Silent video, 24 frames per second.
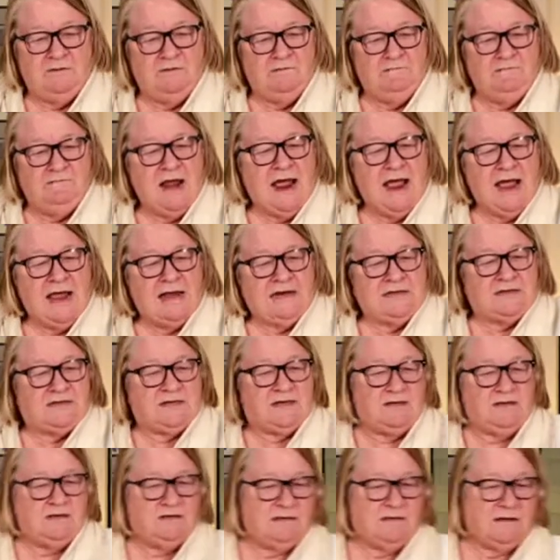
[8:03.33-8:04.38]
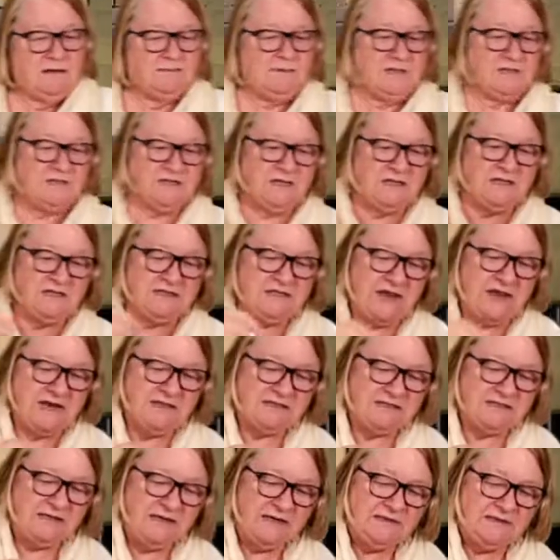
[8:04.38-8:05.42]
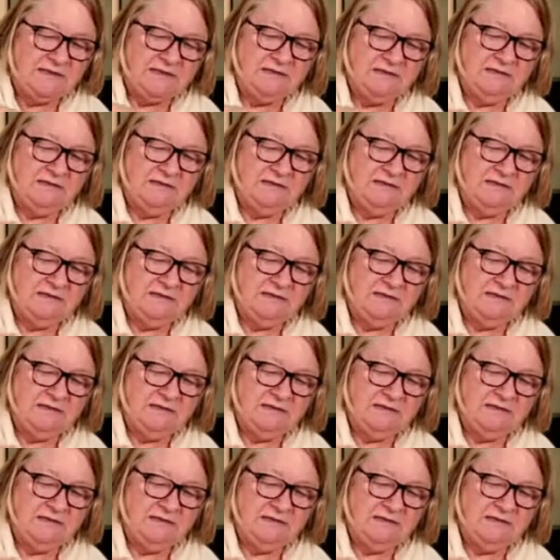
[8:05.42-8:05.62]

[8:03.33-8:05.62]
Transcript: Right. I'm just going to taste it.